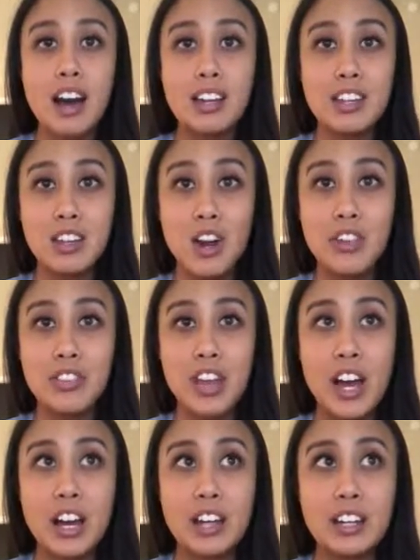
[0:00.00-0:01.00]
I thought
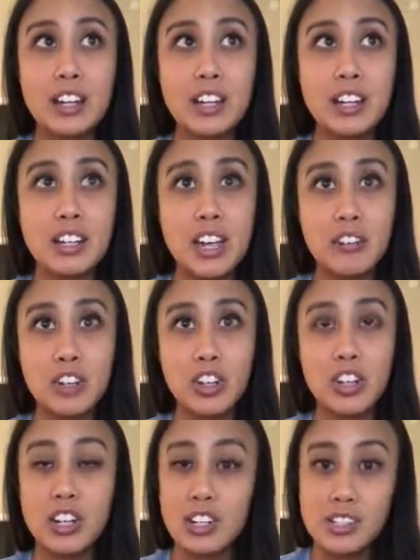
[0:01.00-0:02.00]
that it gave a
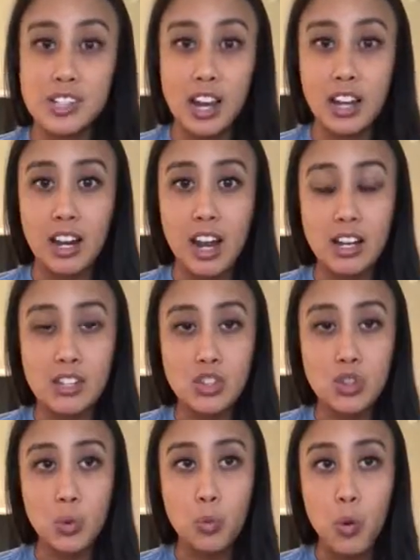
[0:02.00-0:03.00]
good insight as
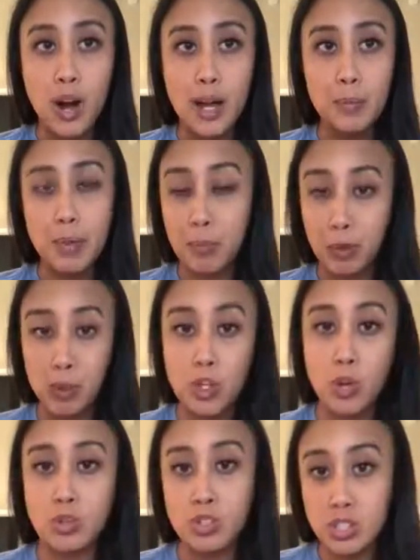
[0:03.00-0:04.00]
to why people
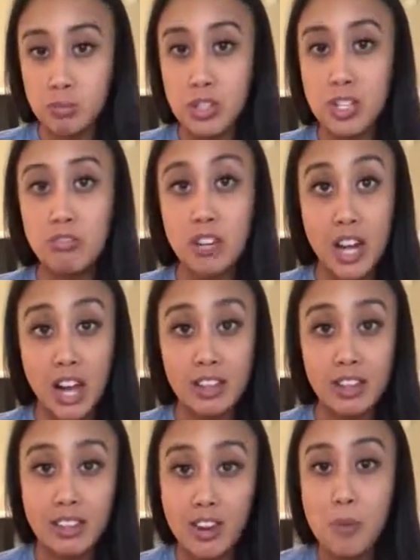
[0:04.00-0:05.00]
chose to be
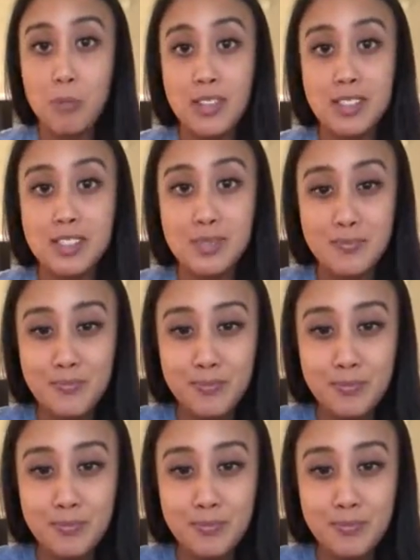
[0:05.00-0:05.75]
reality therapists.